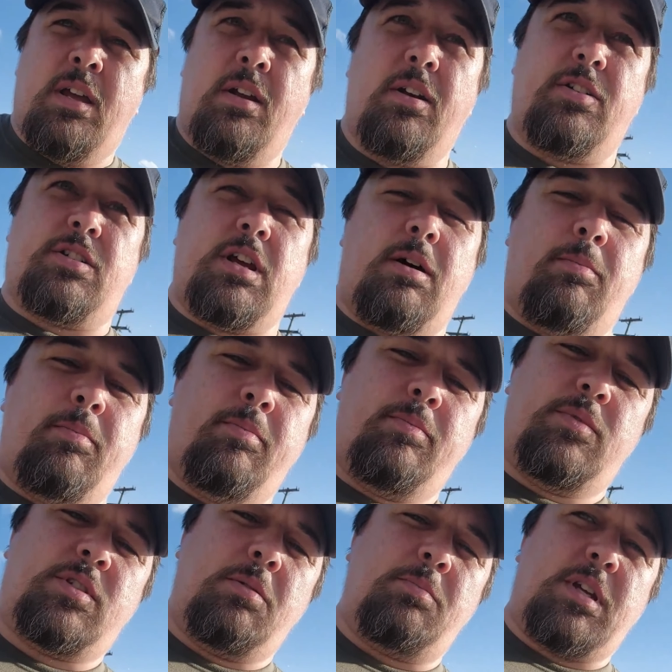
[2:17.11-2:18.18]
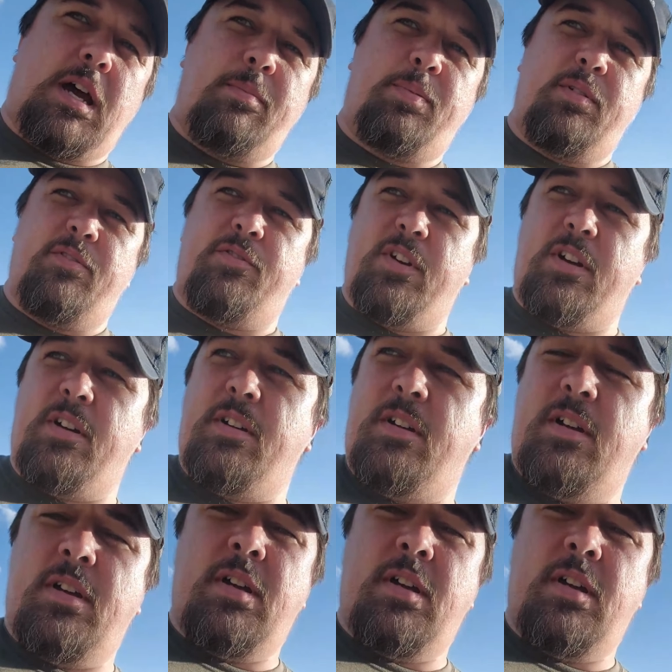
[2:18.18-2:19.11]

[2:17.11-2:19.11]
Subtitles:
or some type of